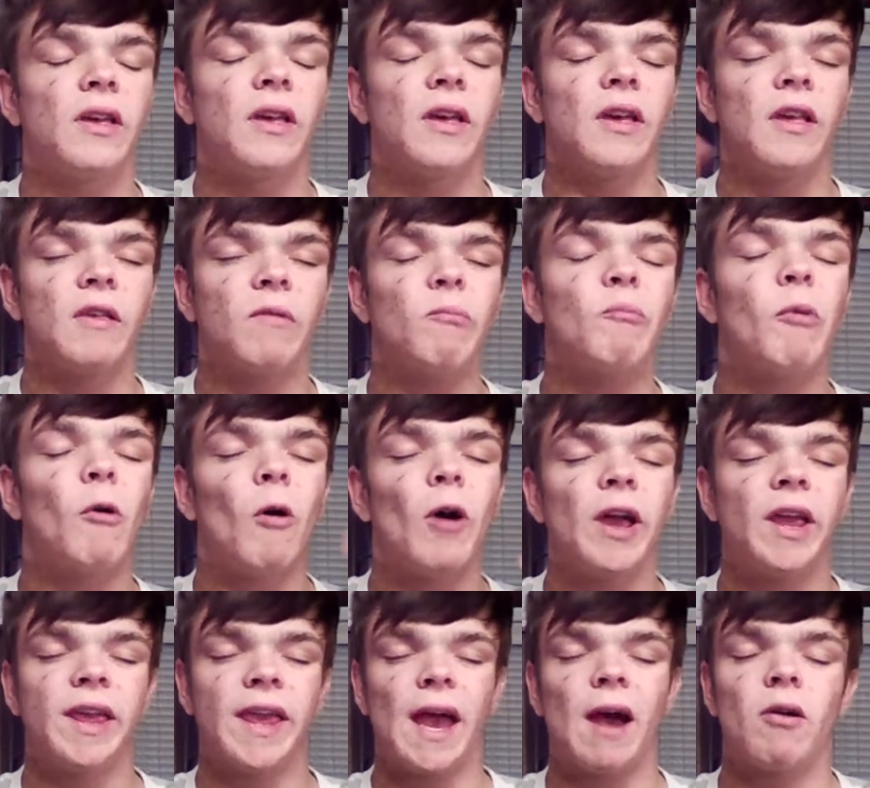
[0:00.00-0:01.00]
his
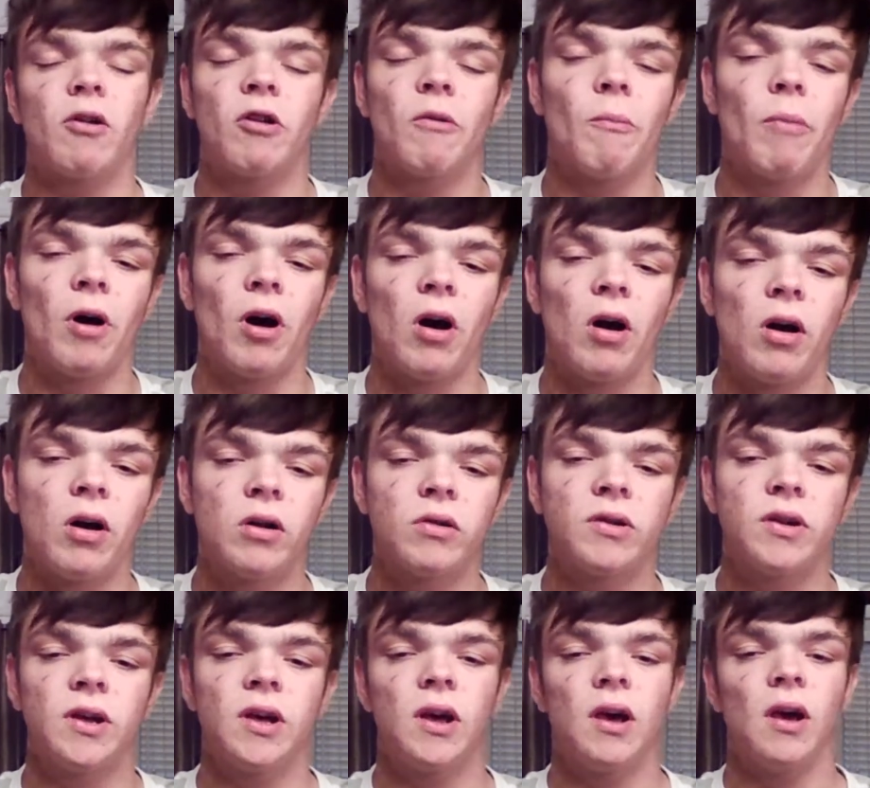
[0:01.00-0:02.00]
boy counterpart,